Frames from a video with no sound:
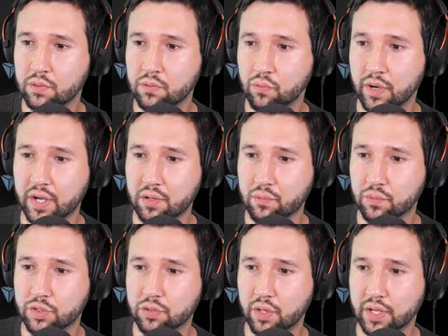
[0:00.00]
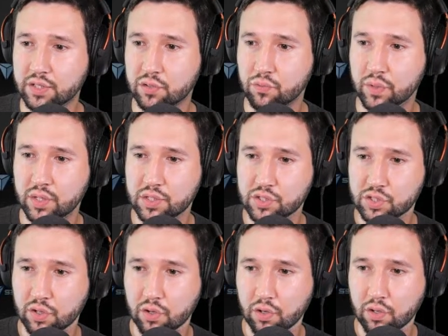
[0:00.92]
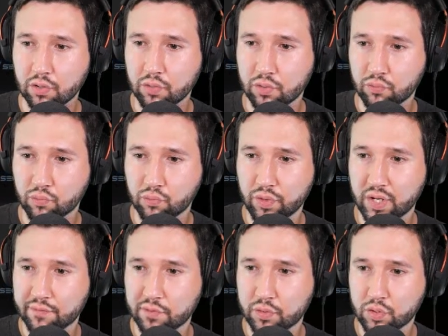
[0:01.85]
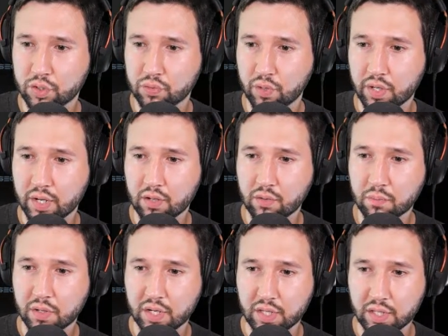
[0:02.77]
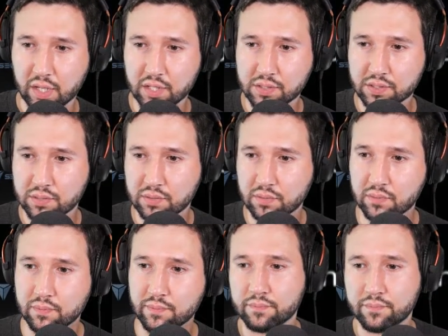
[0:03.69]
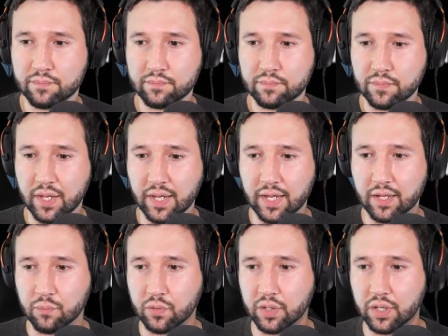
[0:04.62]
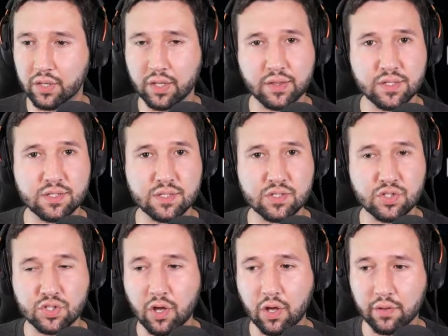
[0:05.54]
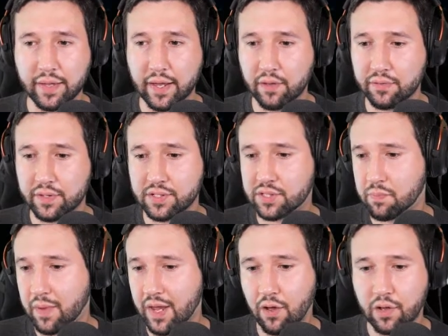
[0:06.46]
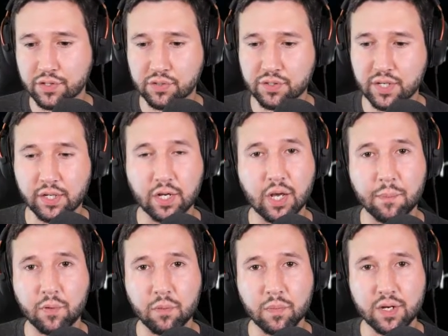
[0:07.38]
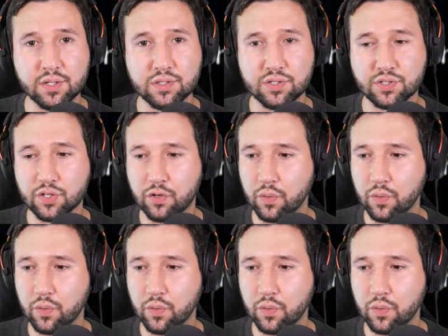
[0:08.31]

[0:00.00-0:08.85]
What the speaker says: Ready? Would you like to reinstall Revolution right now? I'm gonna hit yes. And we're gonna let this install. Now this may also take a couple of minutes, so